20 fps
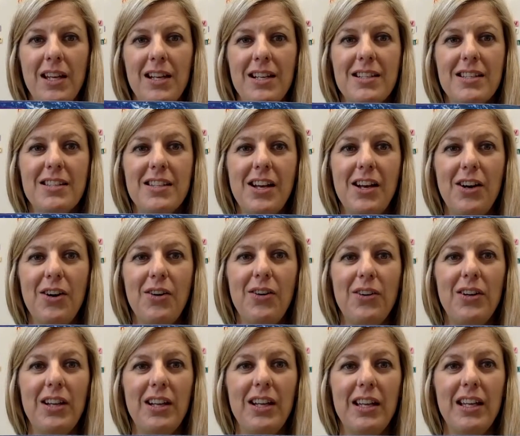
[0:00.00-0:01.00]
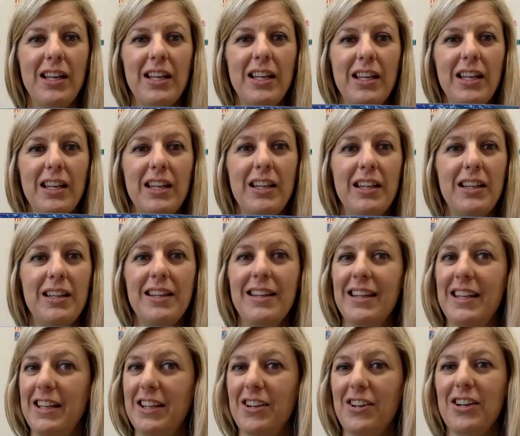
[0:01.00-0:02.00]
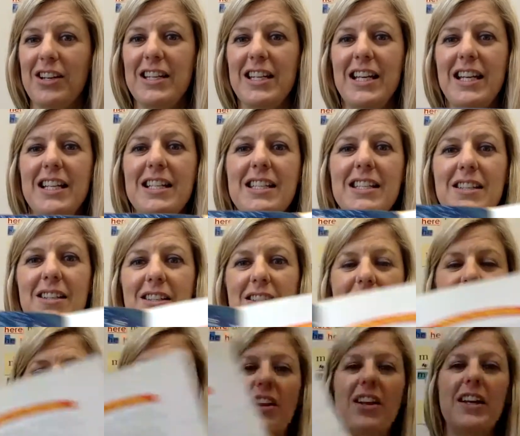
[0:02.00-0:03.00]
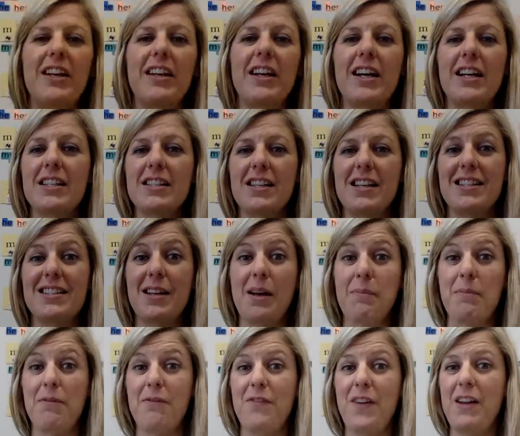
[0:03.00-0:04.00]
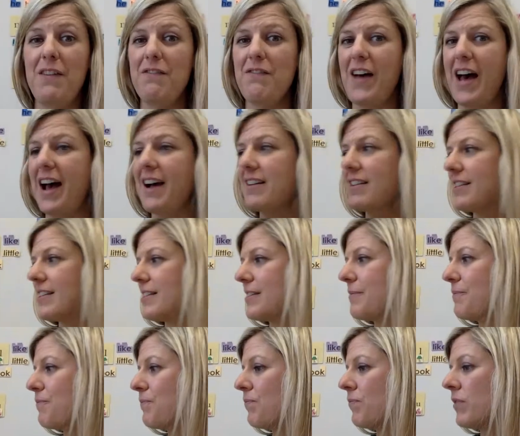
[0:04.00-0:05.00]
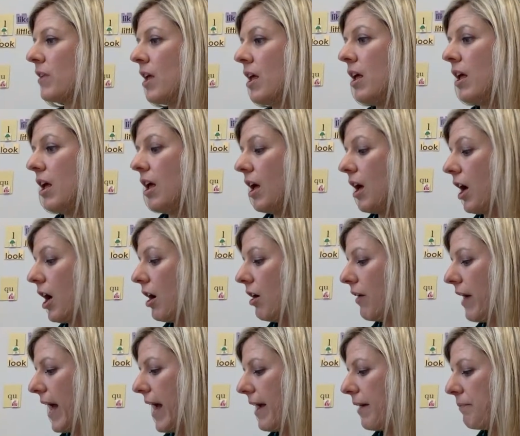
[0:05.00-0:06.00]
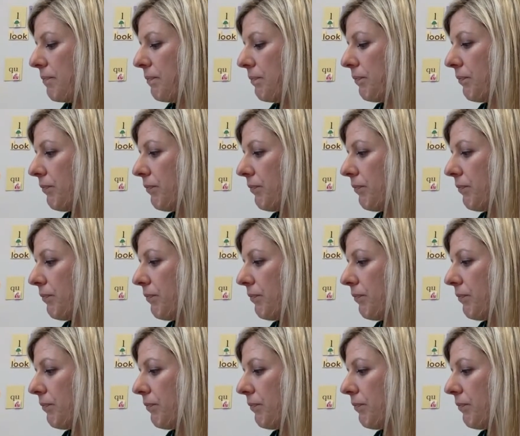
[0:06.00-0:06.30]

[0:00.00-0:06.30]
So here he is telling us some fun facts. Okay,